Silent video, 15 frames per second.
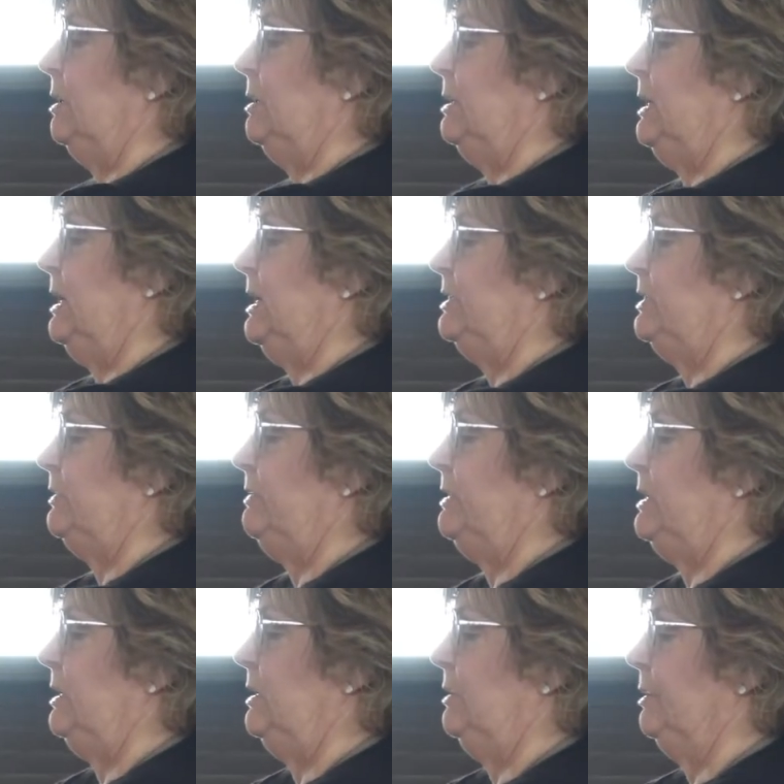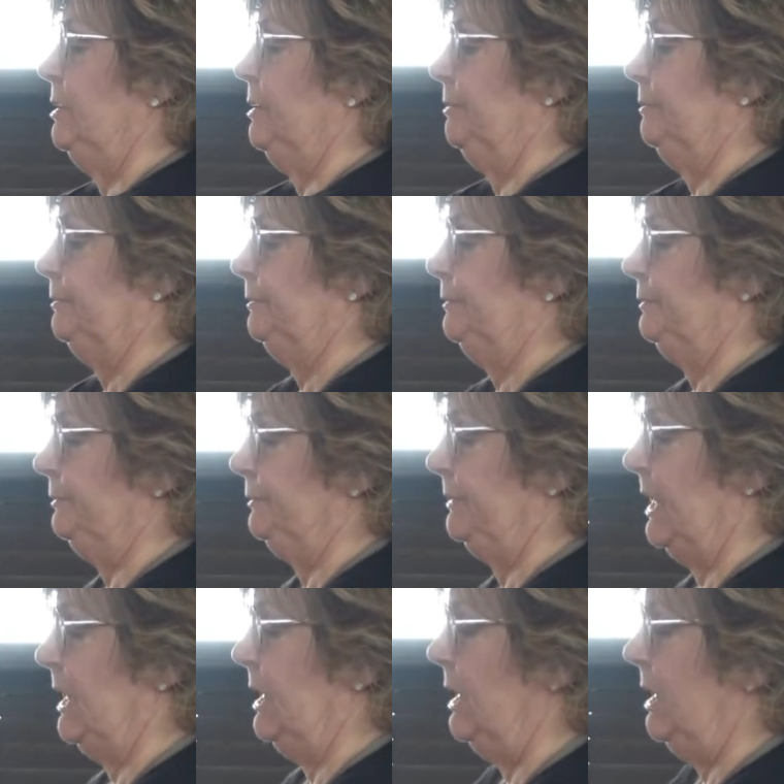the edge of the ear.
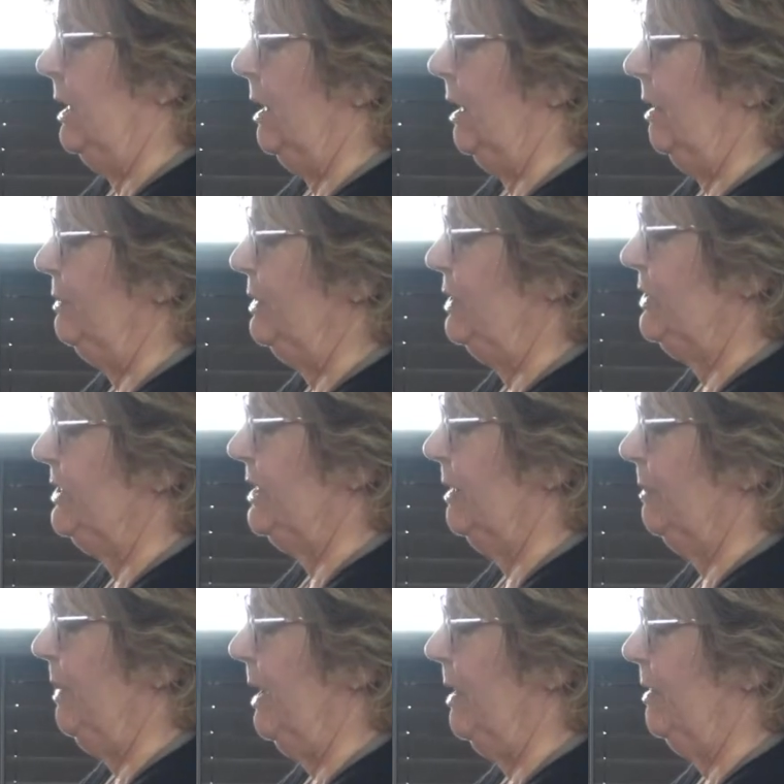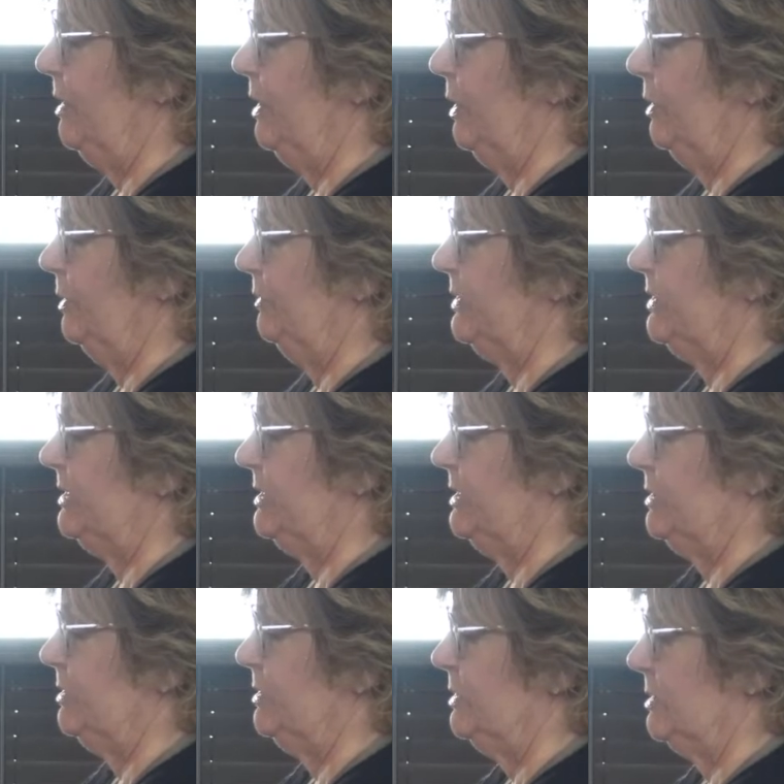I'm using a pair of curved
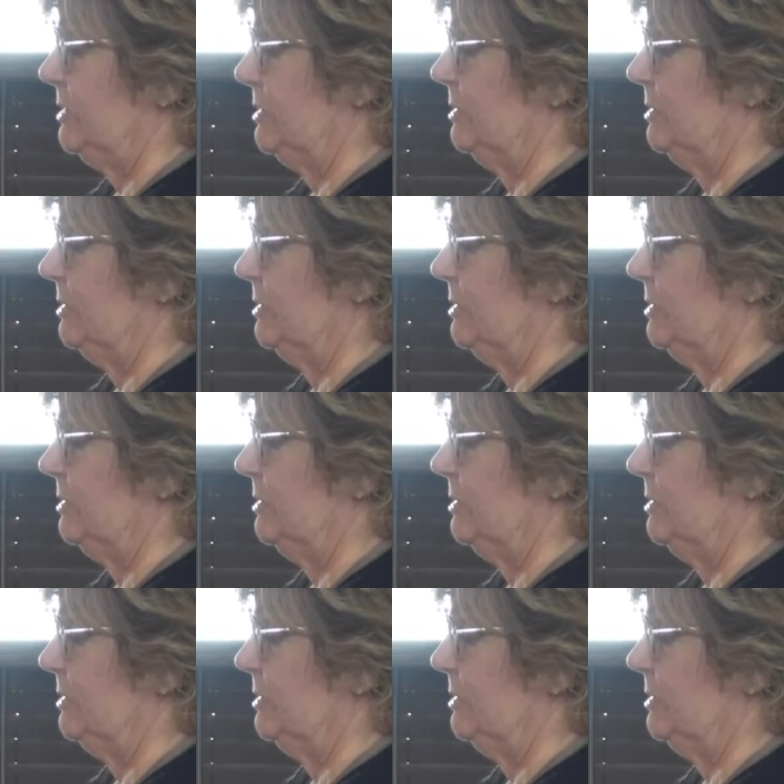scissors,